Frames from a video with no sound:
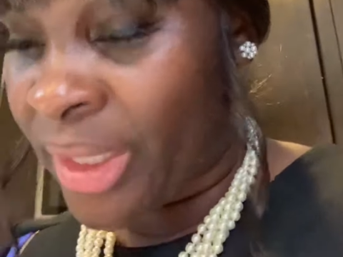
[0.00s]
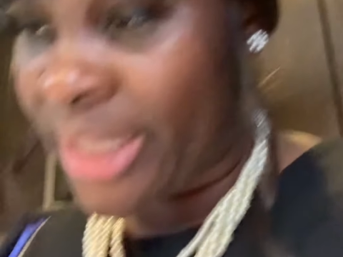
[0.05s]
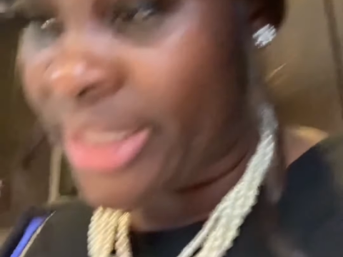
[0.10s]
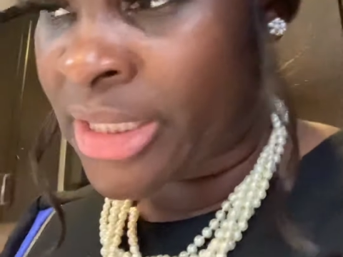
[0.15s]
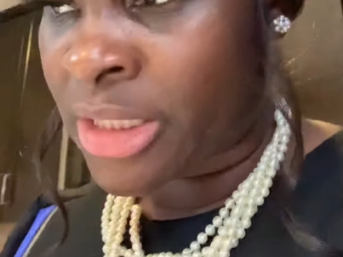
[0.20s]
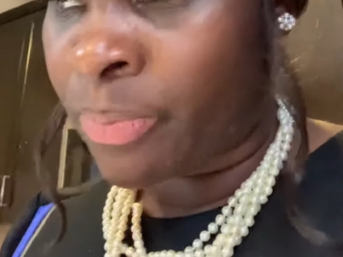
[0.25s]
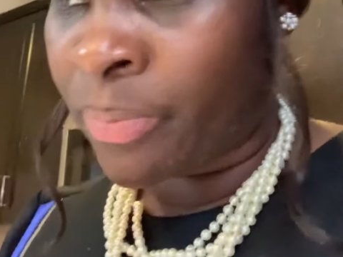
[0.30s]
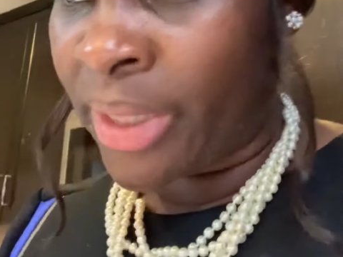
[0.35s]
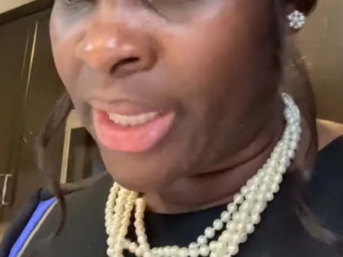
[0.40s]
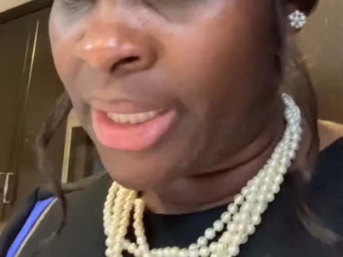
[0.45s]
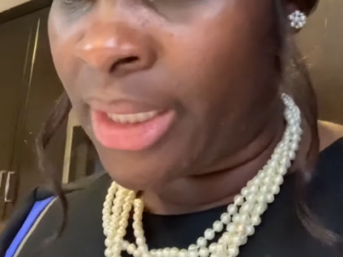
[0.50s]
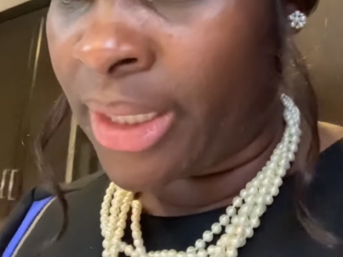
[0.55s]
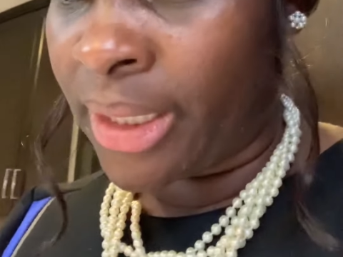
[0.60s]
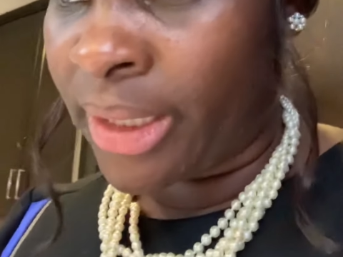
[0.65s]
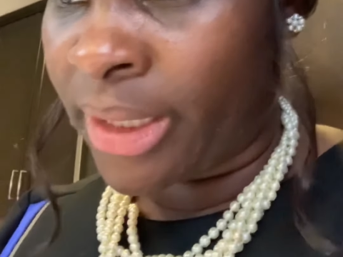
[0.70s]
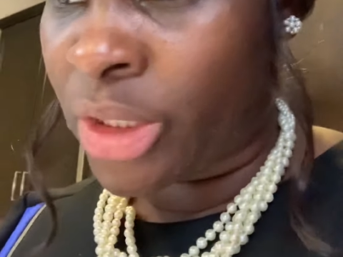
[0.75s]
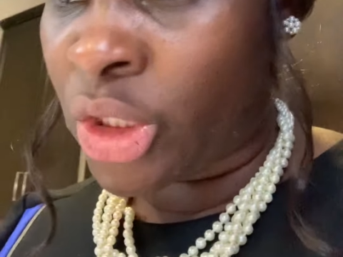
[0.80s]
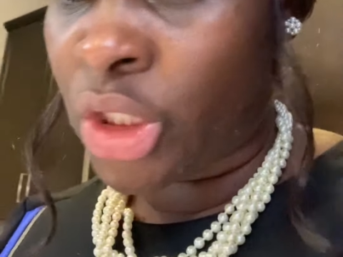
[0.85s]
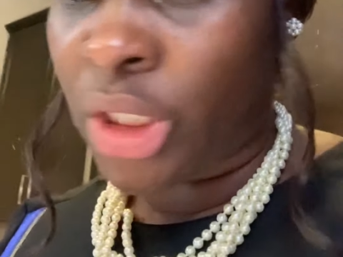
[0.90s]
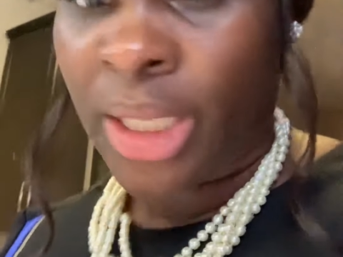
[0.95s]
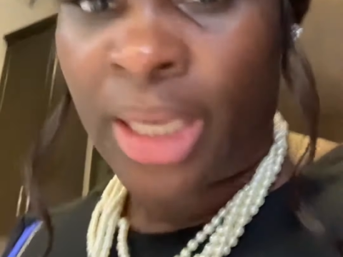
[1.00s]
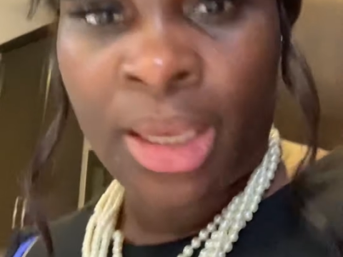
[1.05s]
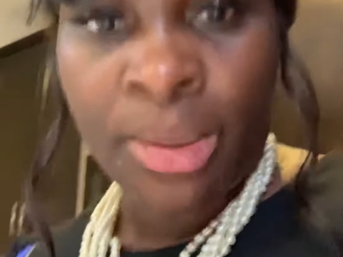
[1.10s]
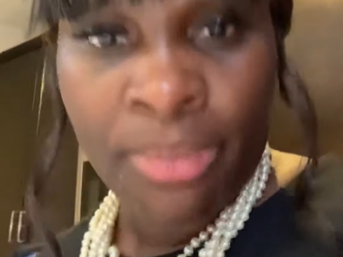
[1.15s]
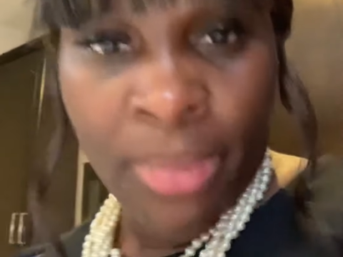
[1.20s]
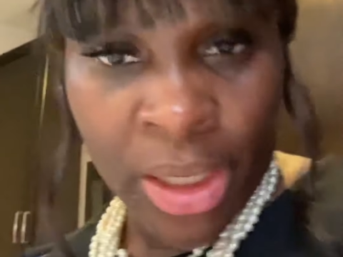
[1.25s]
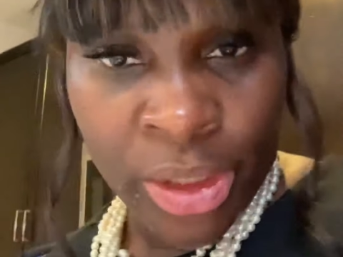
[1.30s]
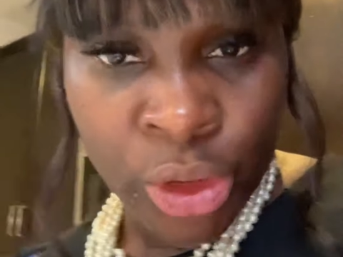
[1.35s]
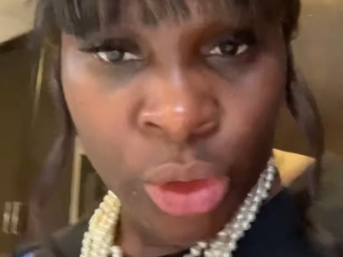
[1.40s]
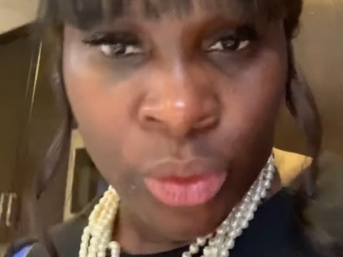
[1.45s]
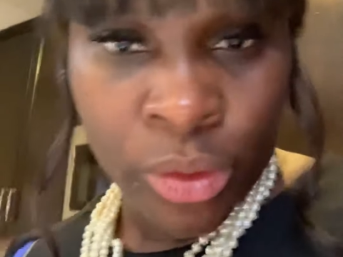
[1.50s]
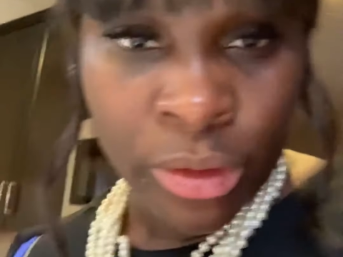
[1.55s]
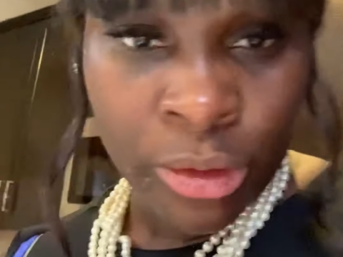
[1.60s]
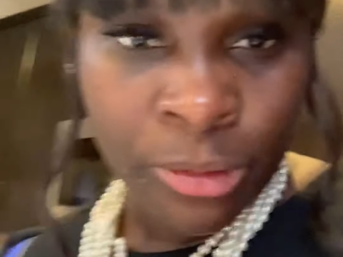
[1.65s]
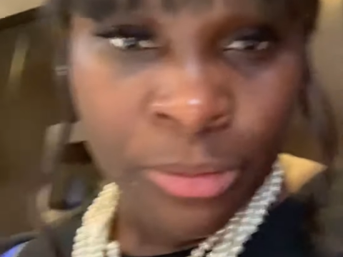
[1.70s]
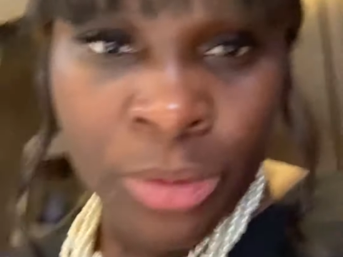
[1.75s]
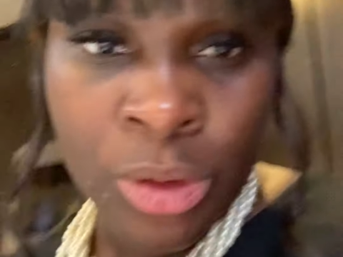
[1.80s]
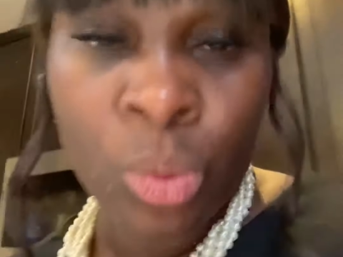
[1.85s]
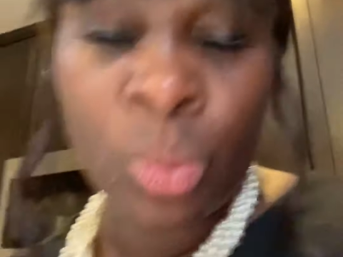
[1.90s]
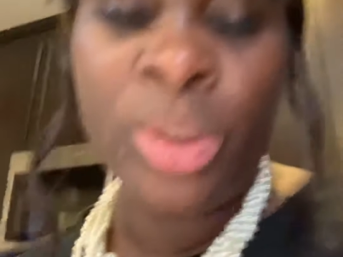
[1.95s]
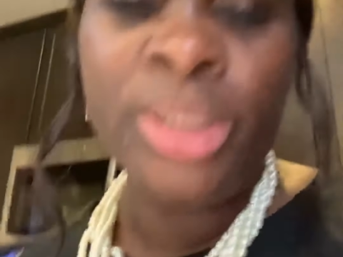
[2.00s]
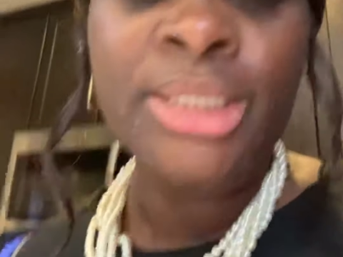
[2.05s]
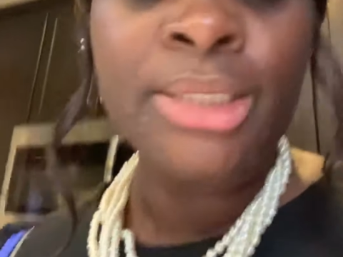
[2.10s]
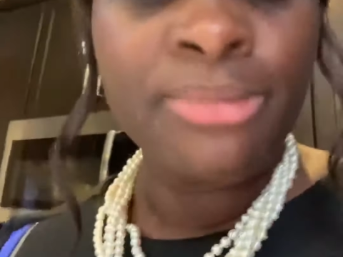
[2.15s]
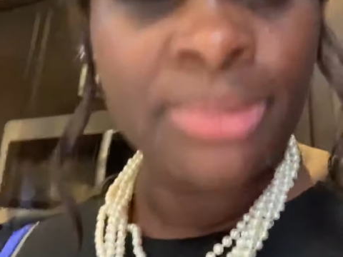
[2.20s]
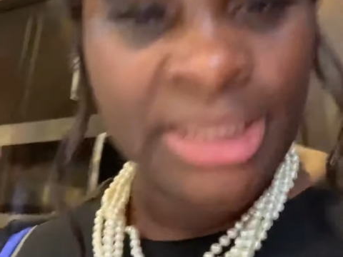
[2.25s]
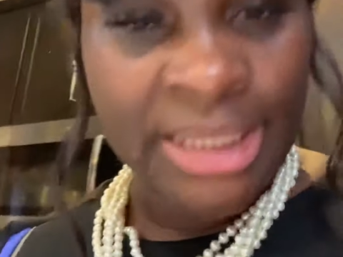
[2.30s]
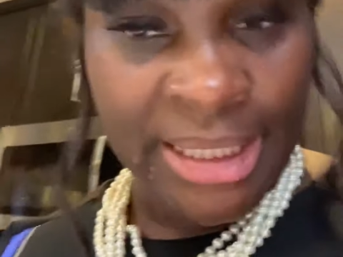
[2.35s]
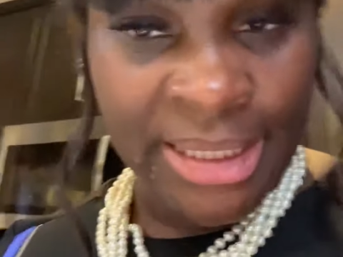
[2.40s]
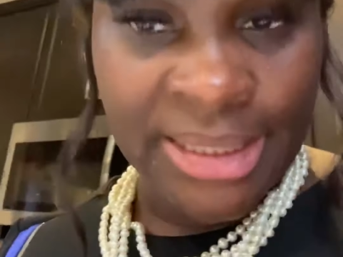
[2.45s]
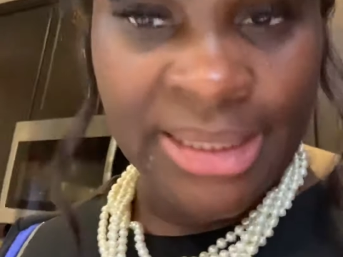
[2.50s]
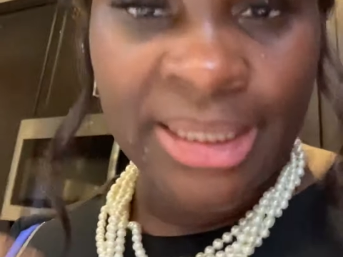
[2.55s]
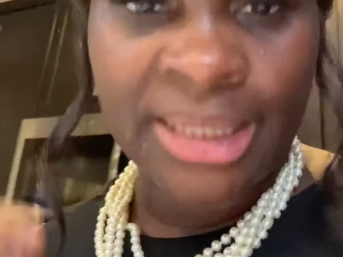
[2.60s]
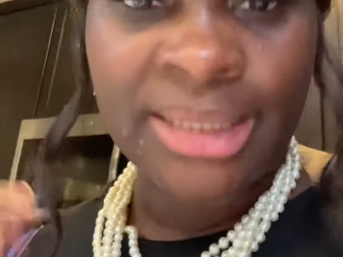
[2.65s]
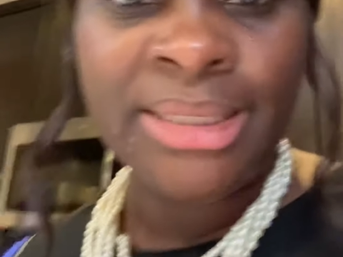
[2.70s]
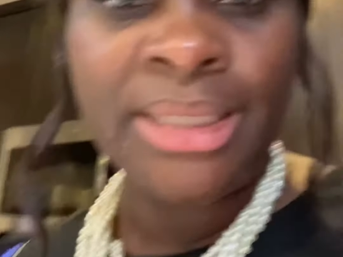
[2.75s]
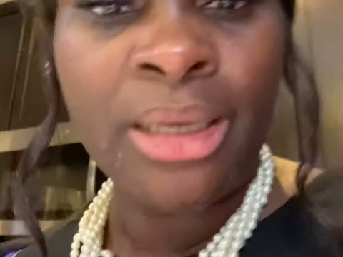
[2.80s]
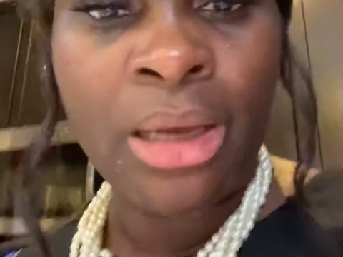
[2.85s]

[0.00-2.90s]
spinach, and mushrooms with some seasonings and